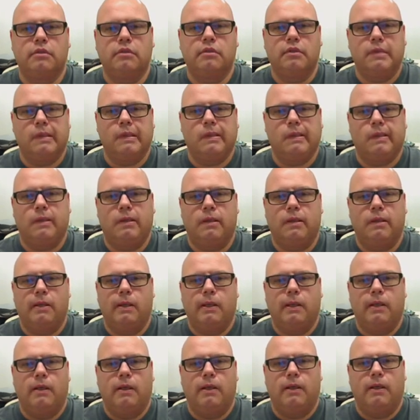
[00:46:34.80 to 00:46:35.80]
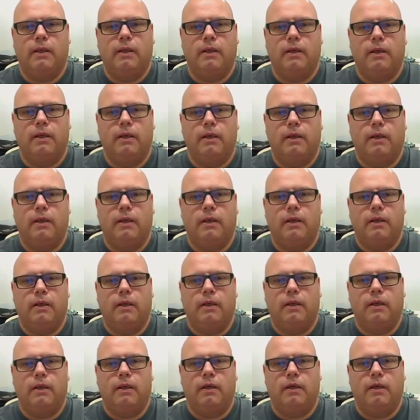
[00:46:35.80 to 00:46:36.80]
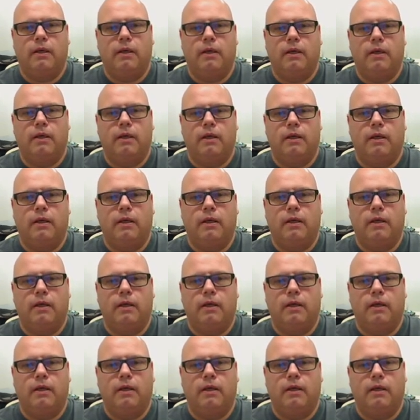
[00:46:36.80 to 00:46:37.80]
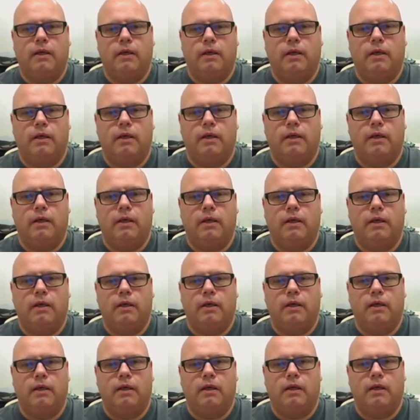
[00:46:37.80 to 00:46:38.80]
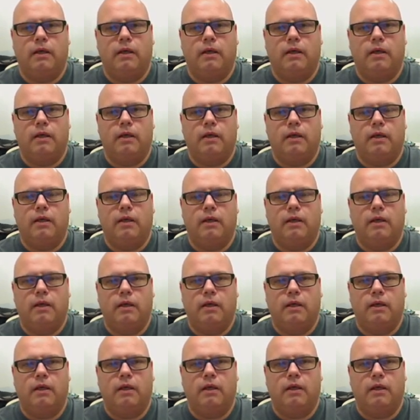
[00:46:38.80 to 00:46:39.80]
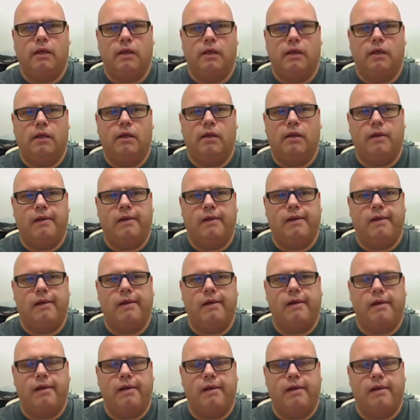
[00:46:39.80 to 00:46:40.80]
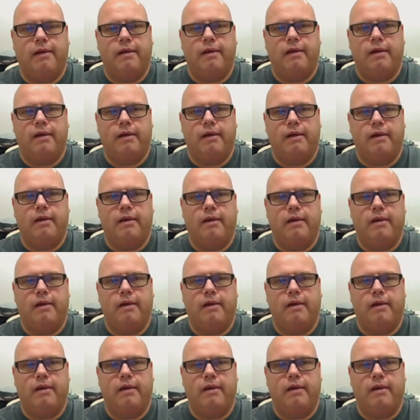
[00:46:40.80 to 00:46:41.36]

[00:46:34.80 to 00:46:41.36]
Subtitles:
(not speaking)